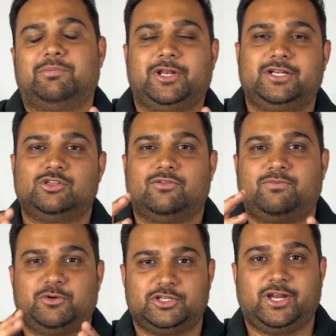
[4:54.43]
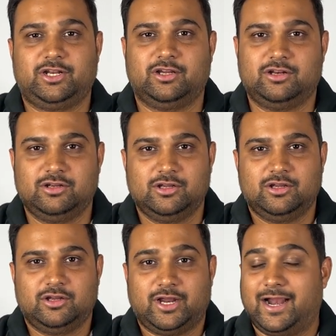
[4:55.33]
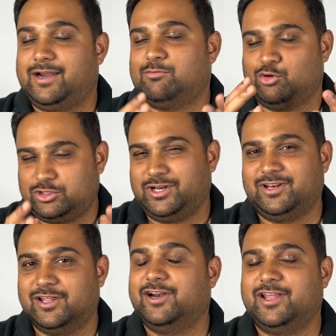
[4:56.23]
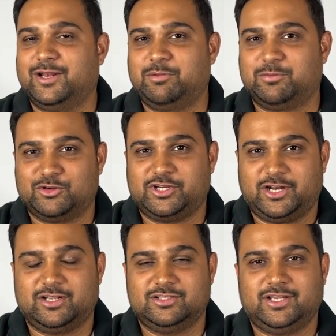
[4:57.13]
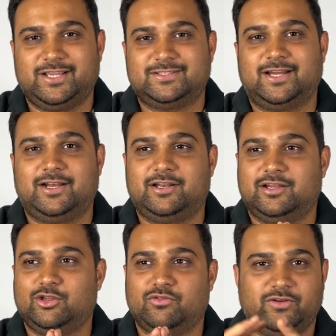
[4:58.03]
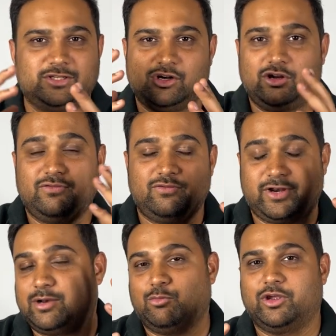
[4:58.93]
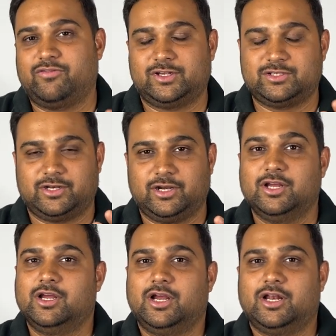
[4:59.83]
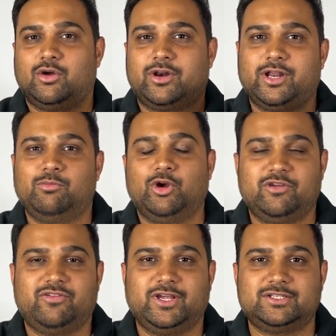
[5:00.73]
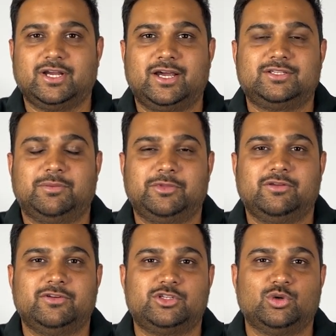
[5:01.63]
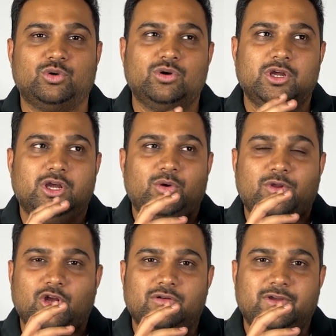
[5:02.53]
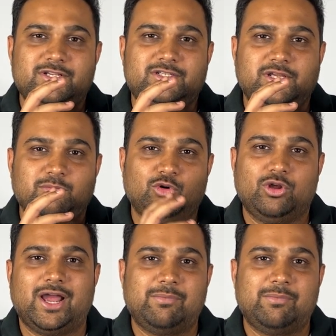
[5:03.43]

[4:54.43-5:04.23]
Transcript: complaints of projector, and mostly the DLP projectors is that you face a lot of rainbow effects in it. Now, rainbow effects are something which you will always see more